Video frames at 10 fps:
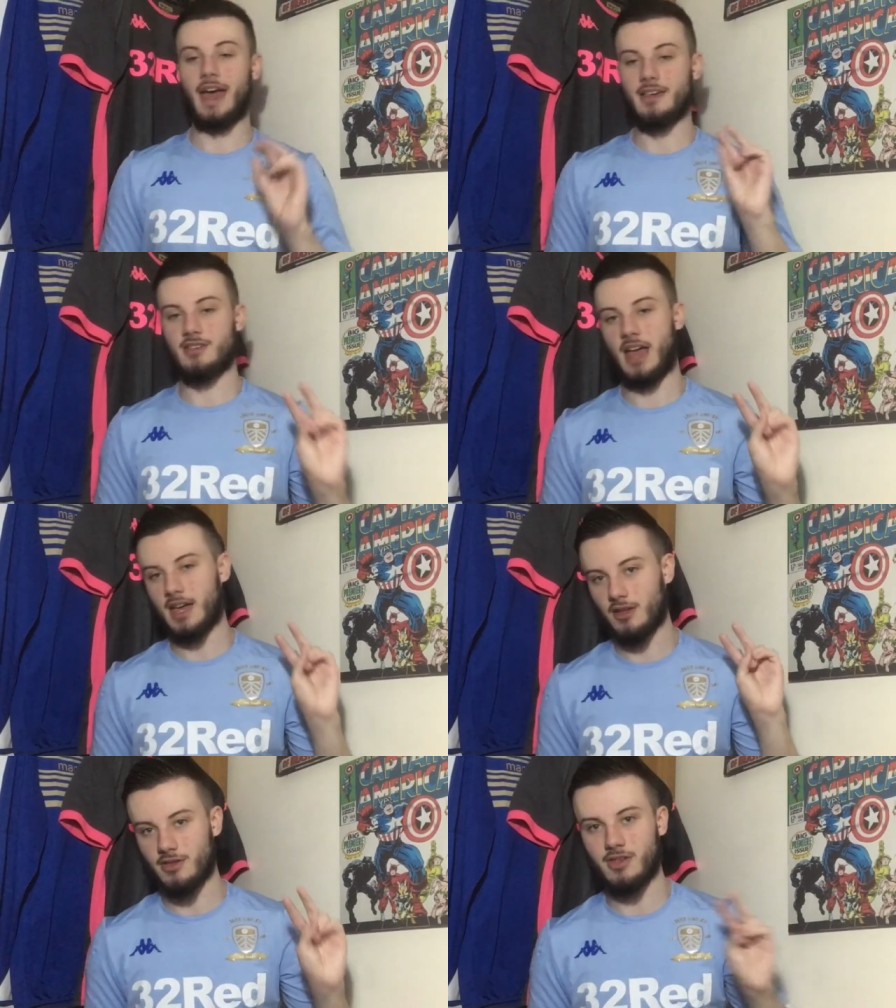his
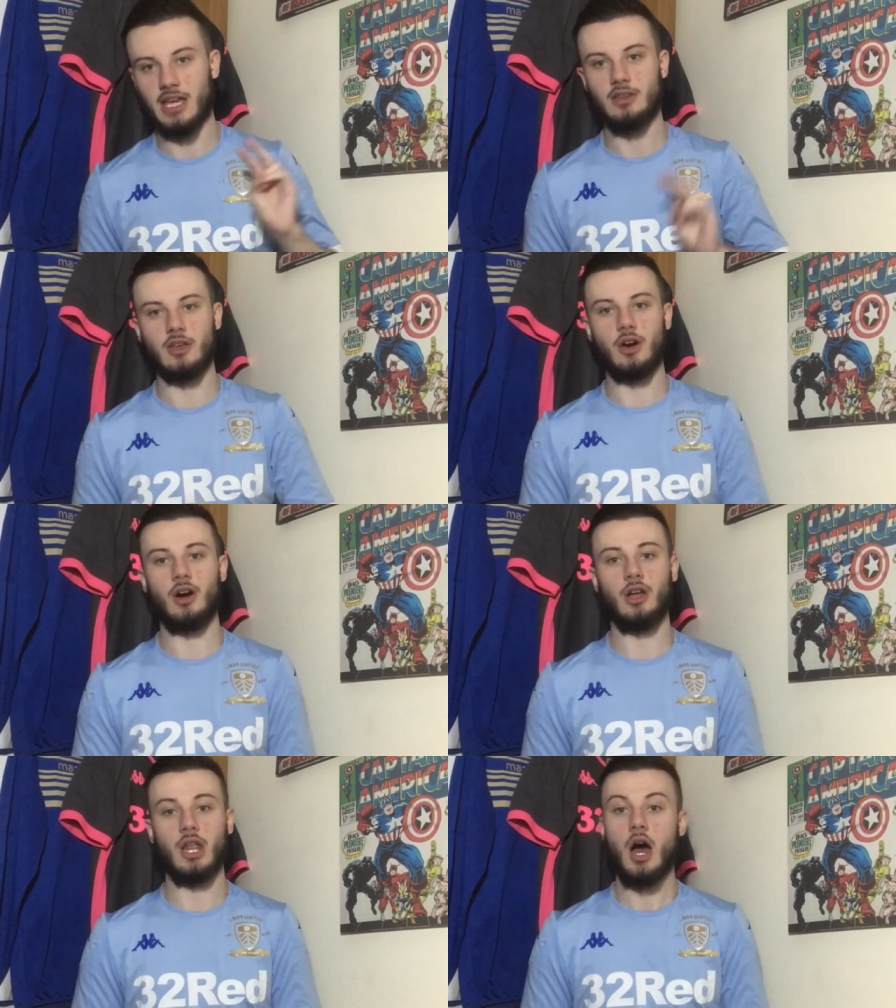second senior
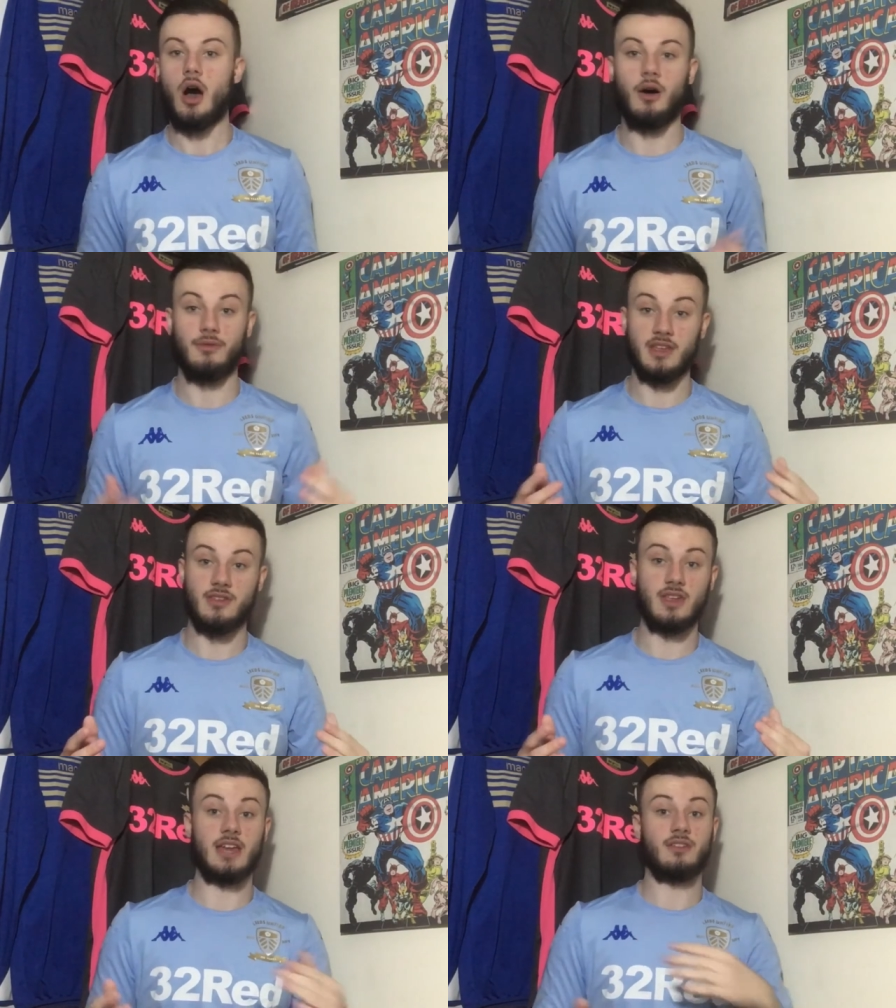goal of this
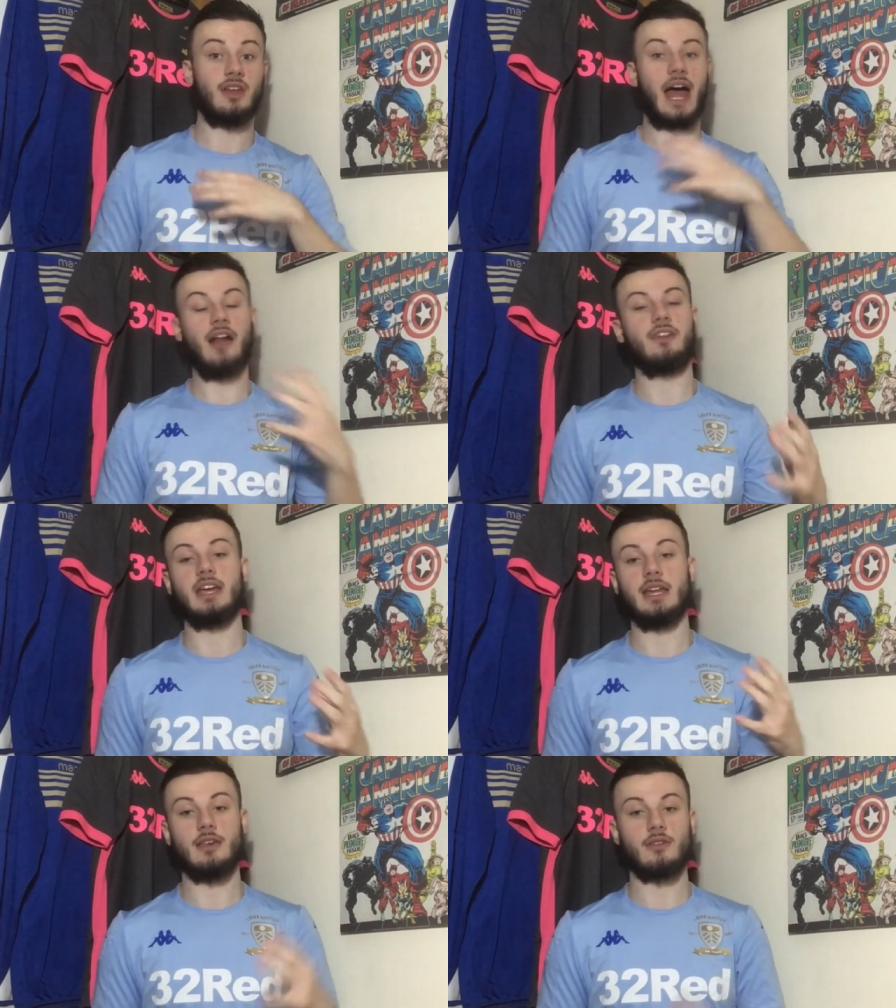season and
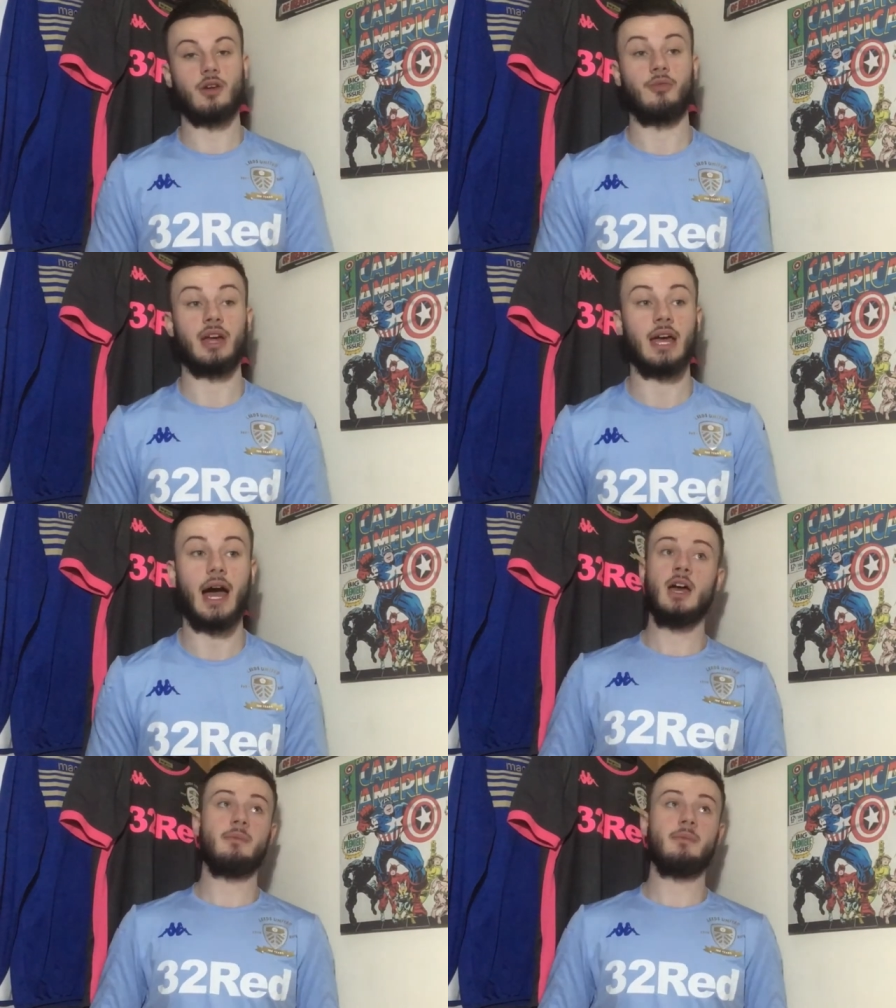in his career.